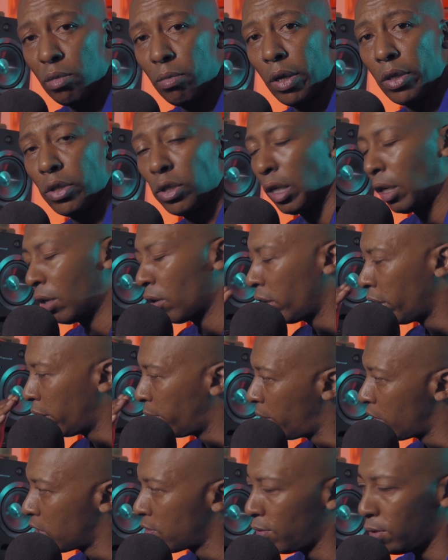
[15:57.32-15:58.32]
much and all the
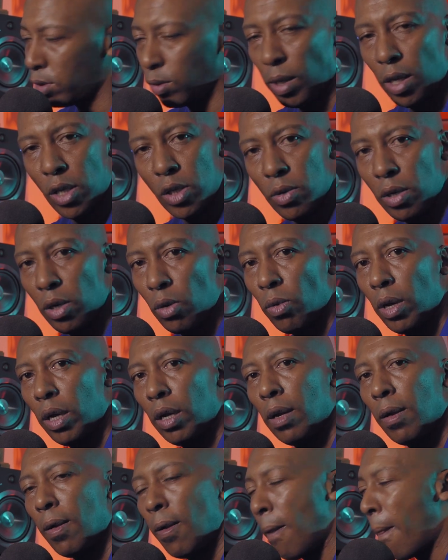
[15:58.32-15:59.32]
best for
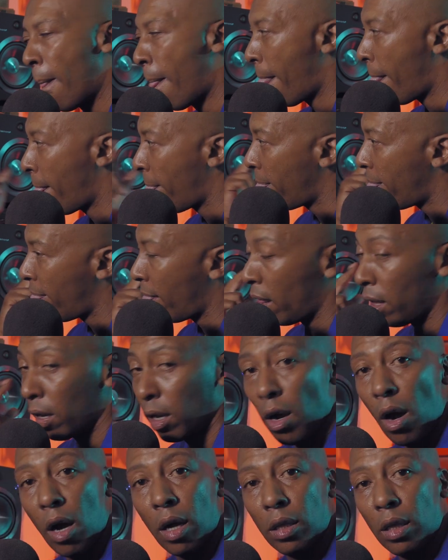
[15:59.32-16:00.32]
2021.
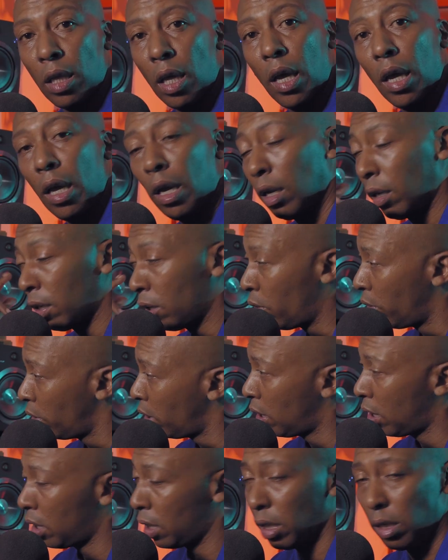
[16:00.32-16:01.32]
Go out there, go
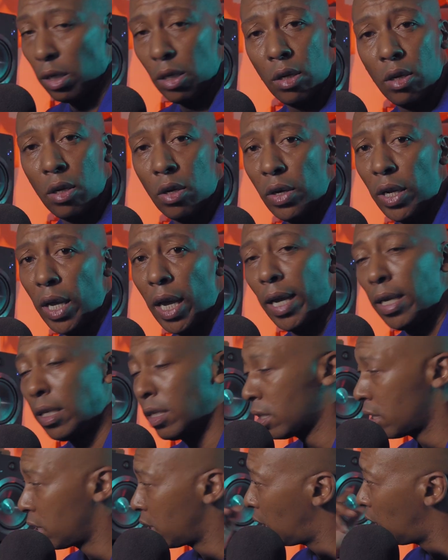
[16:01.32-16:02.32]
and
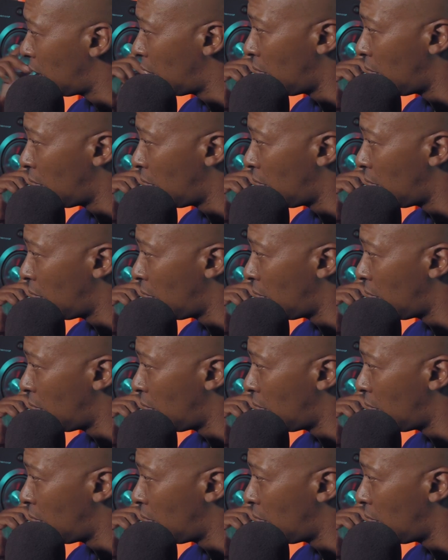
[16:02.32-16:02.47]
create,